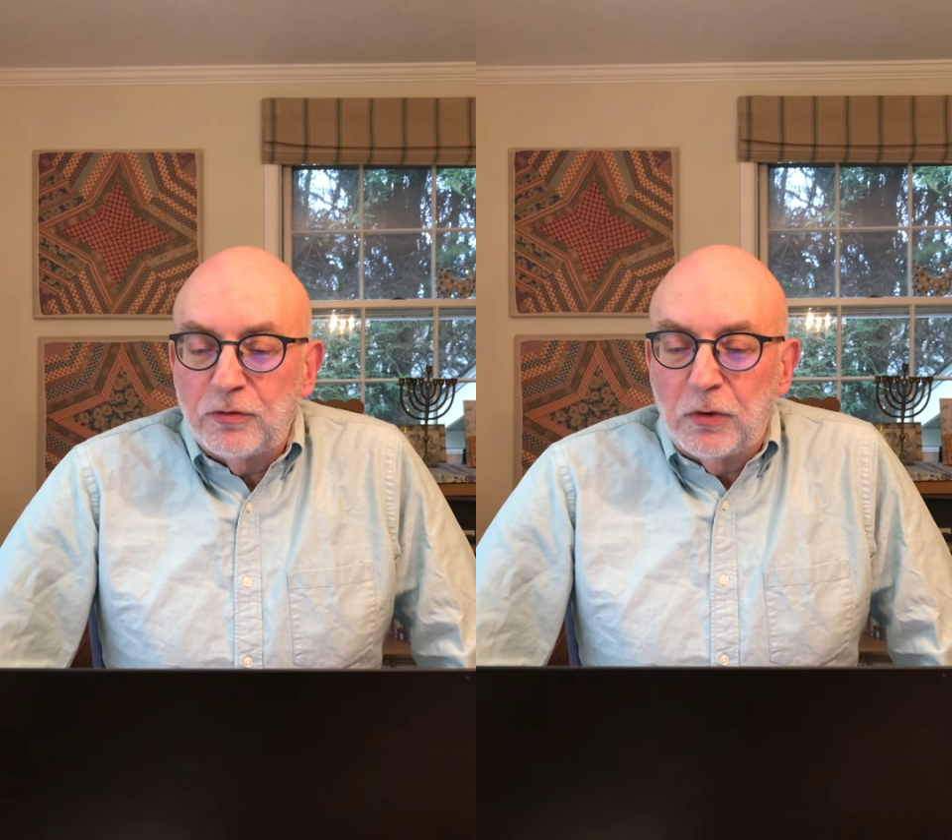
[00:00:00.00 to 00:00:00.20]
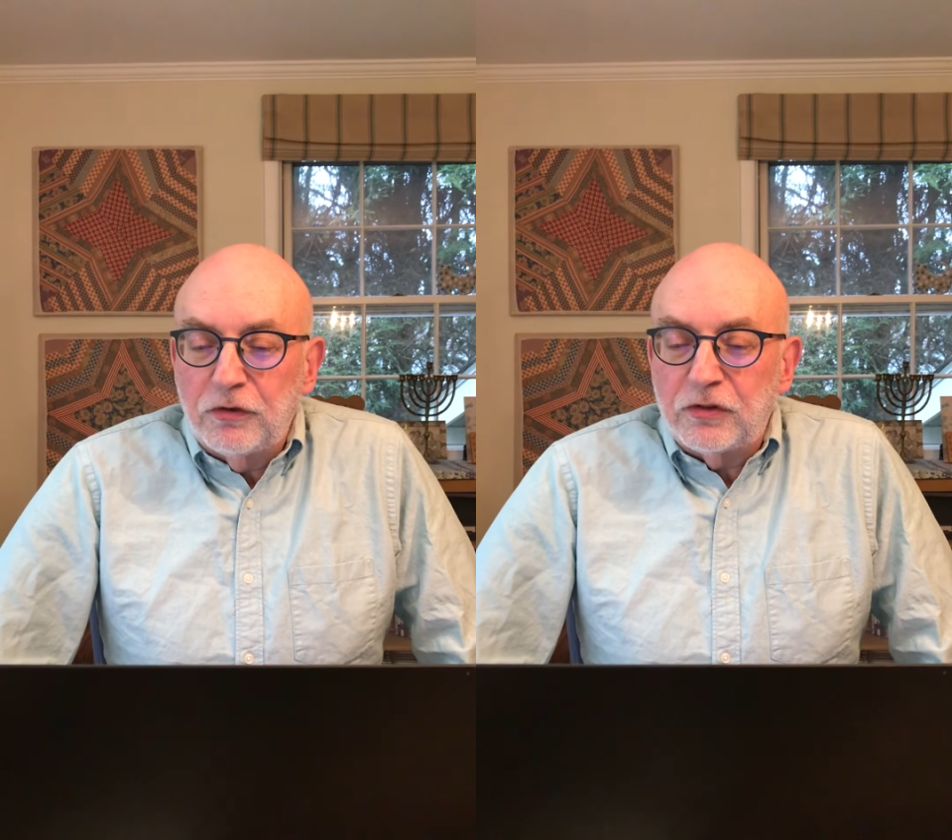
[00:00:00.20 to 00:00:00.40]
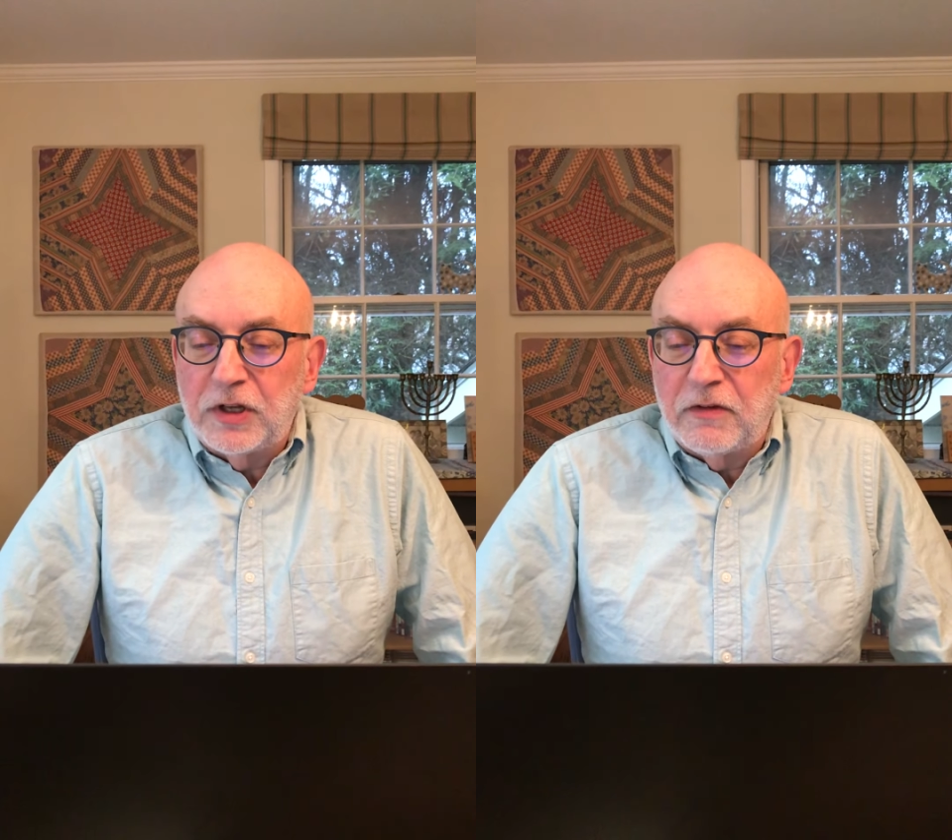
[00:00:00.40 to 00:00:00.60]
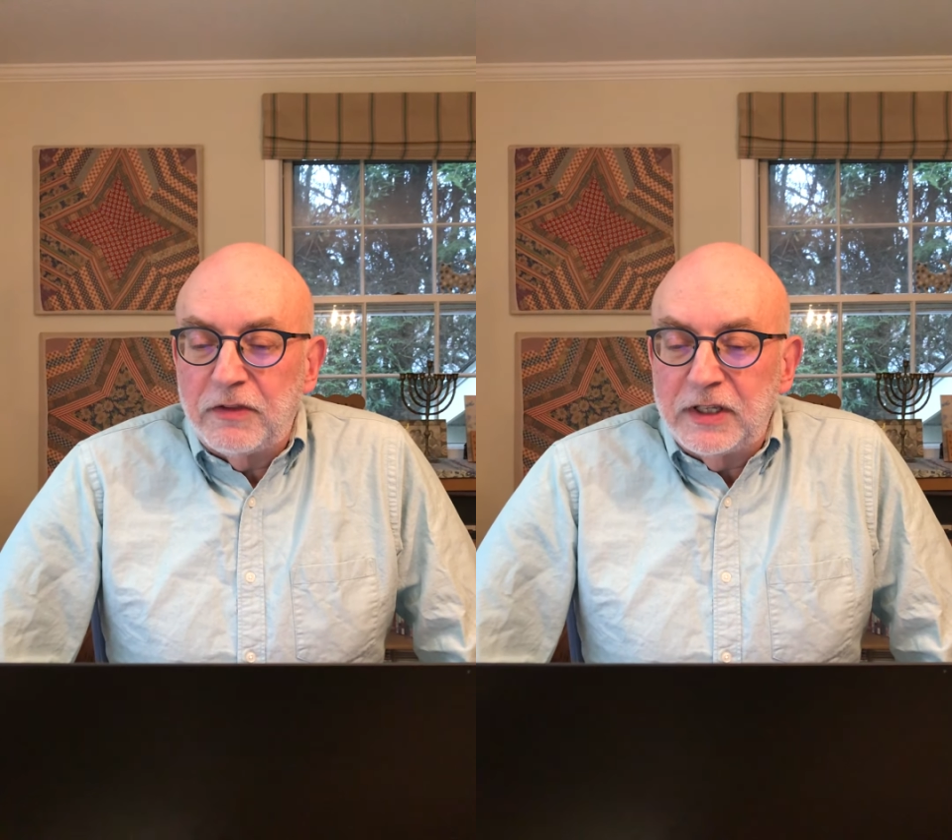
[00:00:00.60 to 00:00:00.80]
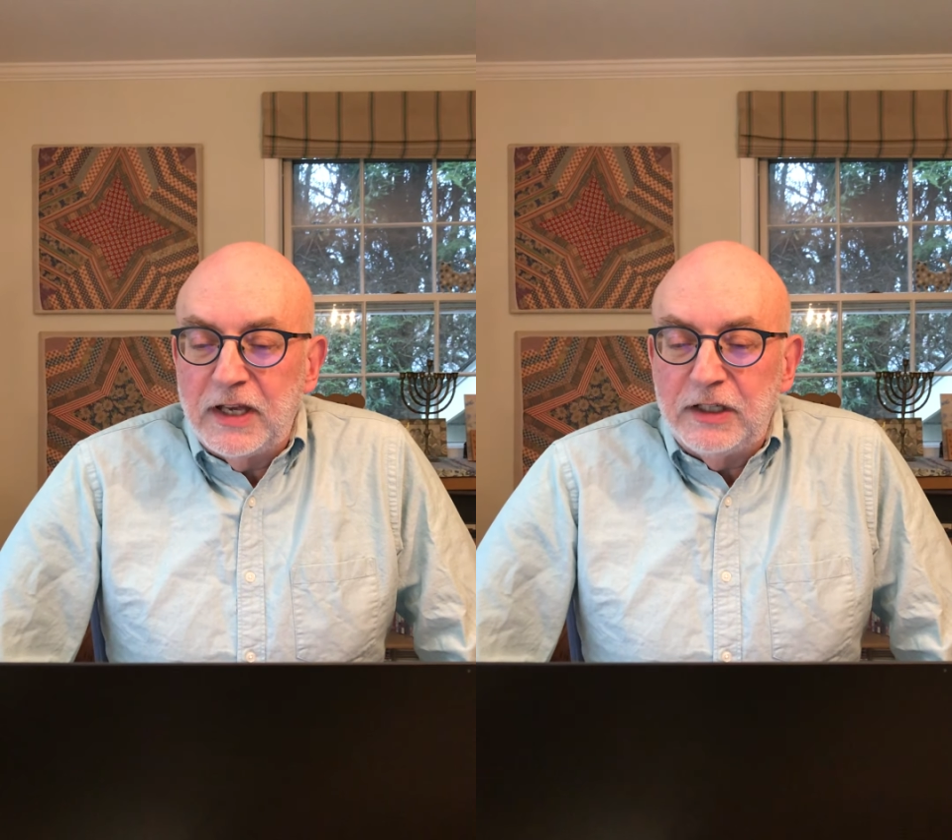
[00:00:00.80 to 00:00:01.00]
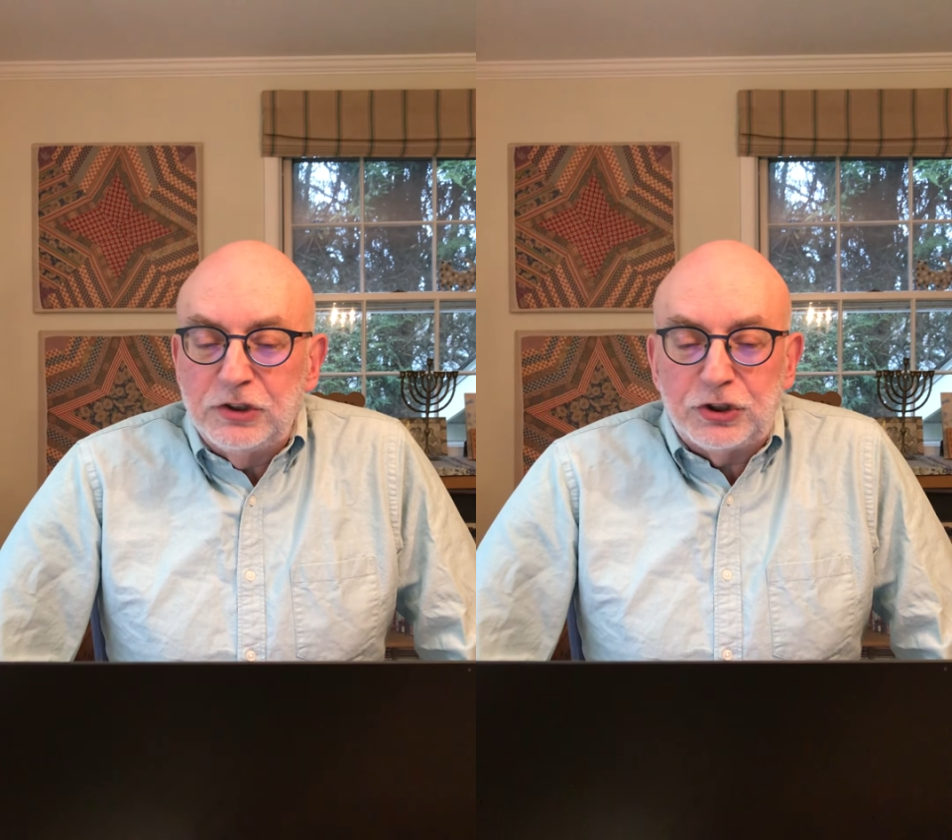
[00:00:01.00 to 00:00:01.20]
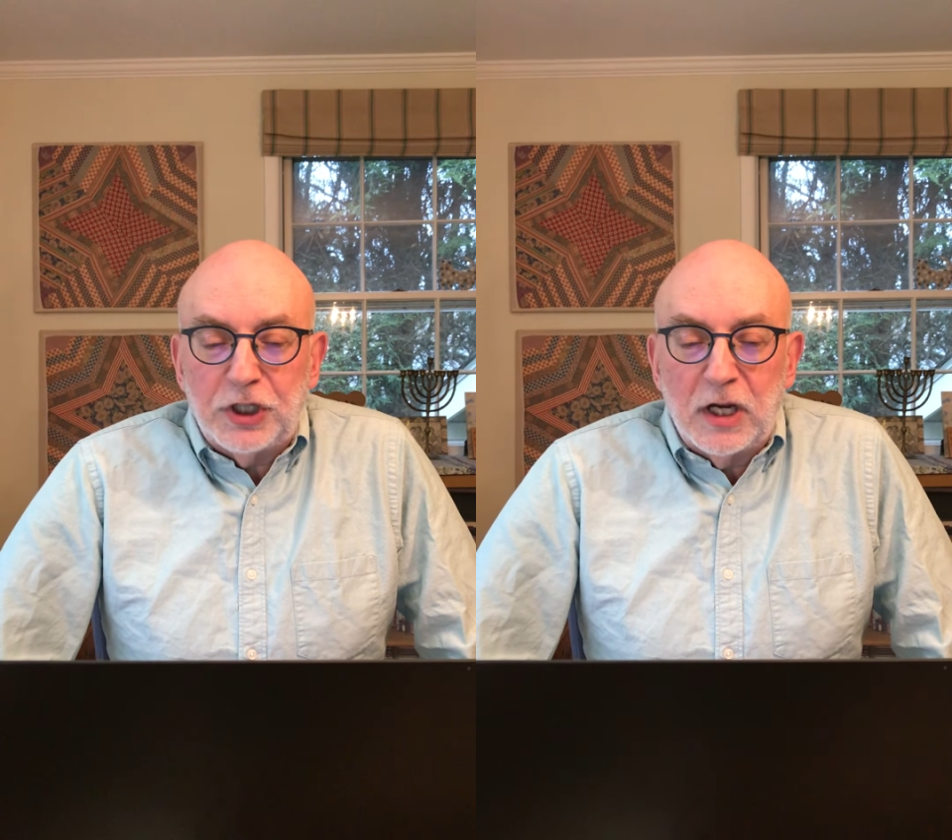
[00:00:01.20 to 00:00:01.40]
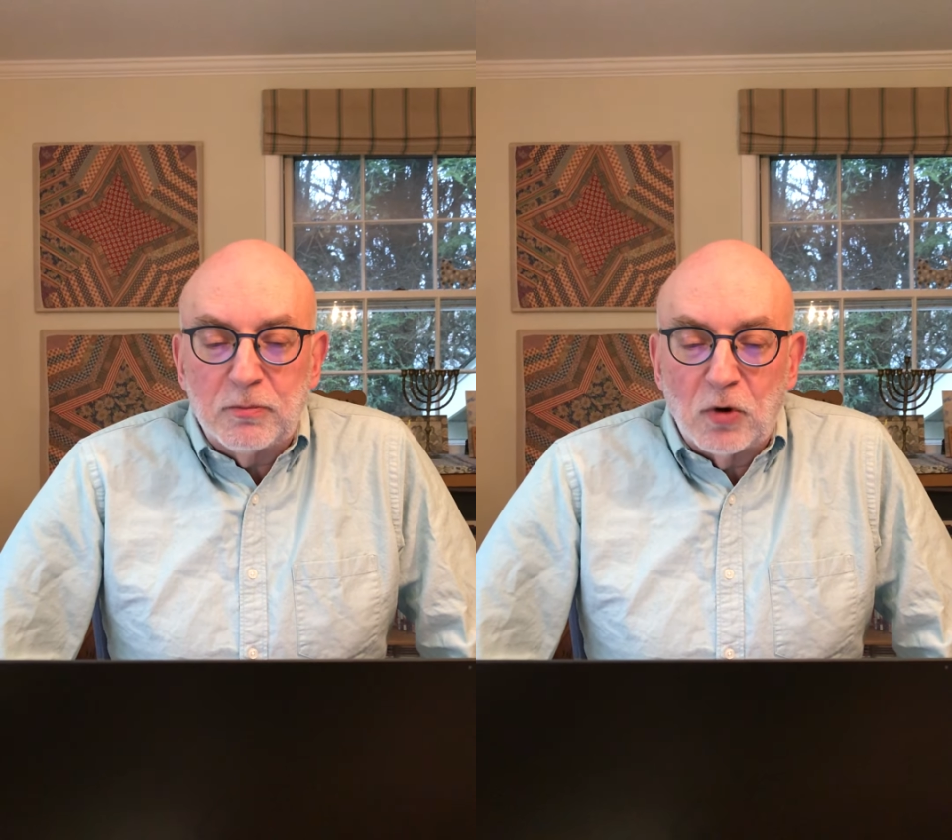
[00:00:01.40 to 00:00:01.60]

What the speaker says: mostly of the get in shape,